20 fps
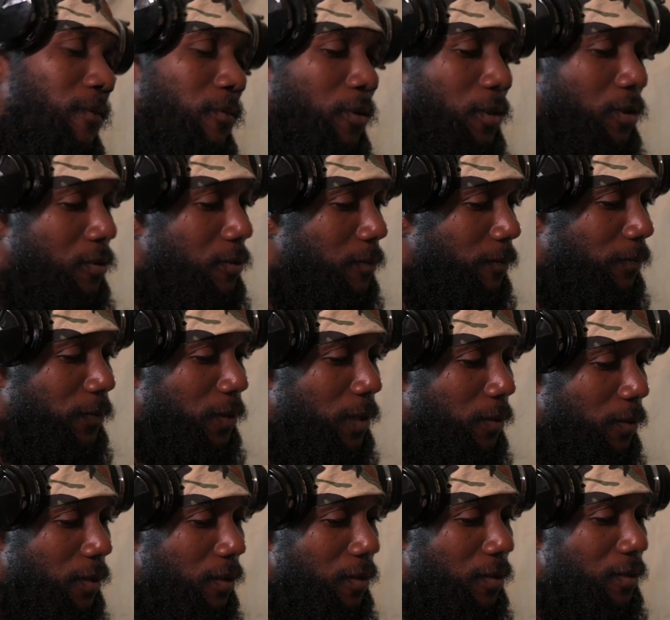But
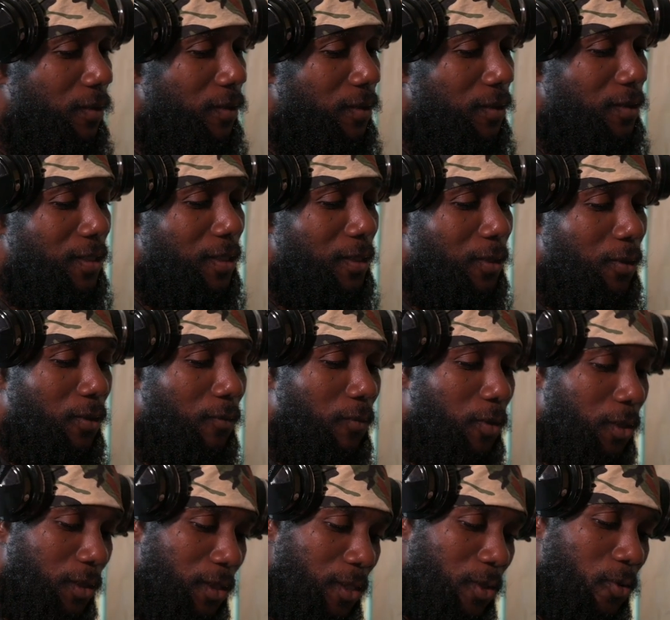you say no,
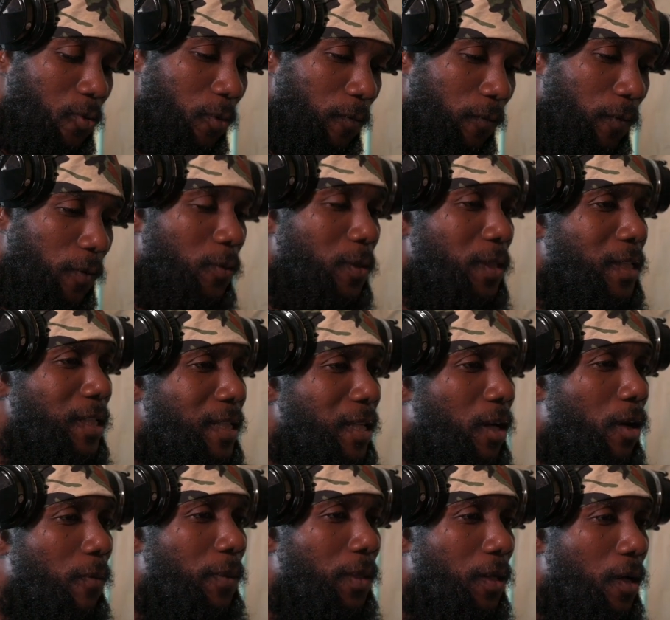but it's good for you to know, so
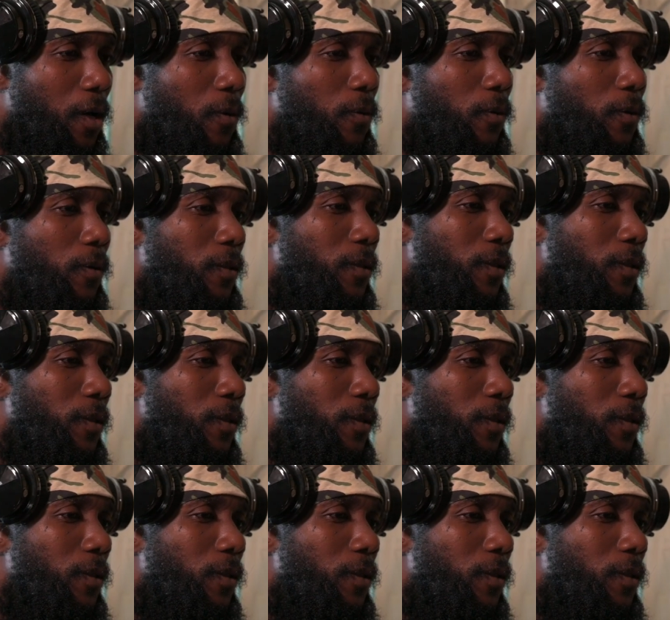take up it now.